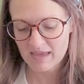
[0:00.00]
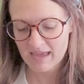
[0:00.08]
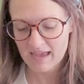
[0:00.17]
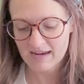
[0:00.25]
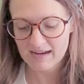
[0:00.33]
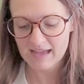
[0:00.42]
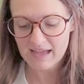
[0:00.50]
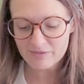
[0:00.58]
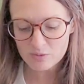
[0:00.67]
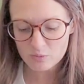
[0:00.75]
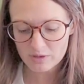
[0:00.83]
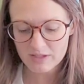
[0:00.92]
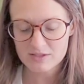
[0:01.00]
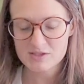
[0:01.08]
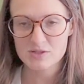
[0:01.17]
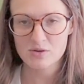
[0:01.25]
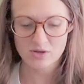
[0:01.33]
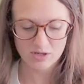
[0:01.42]
and I haven't worn it in
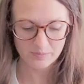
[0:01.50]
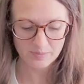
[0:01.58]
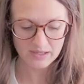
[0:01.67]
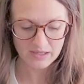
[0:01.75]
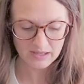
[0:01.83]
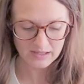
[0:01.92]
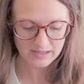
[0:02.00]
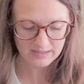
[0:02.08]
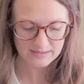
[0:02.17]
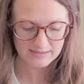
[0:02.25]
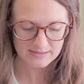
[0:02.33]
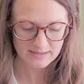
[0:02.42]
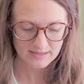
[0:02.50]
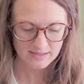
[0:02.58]
so long because,